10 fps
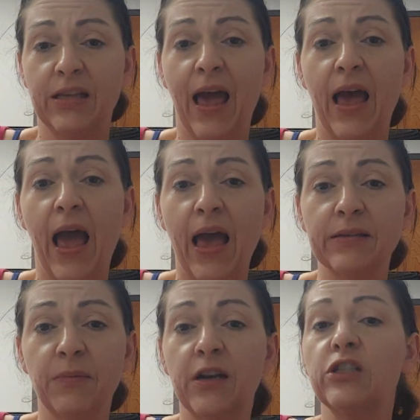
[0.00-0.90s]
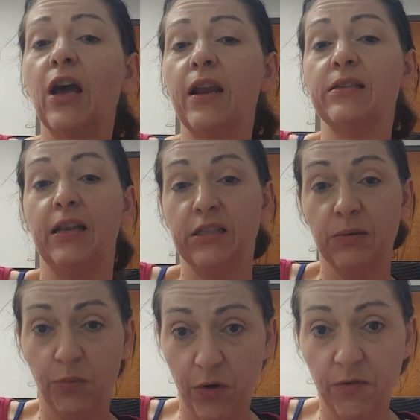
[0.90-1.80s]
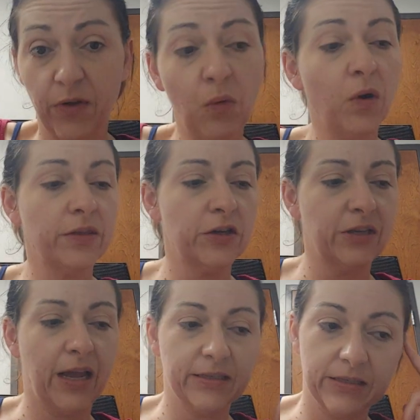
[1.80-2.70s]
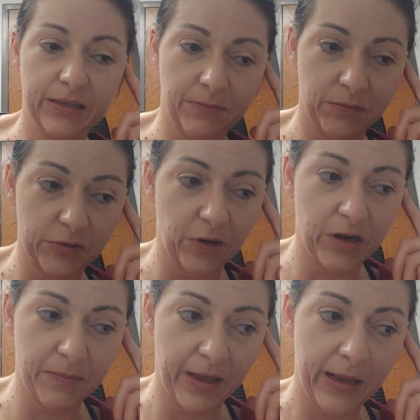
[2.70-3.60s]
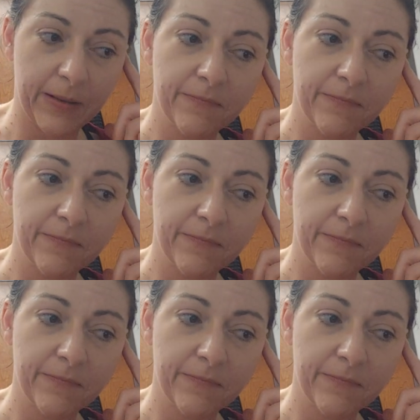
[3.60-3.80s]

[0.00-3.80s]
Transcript: has meningitis and it's improving, what their signs and symptoms are going to be.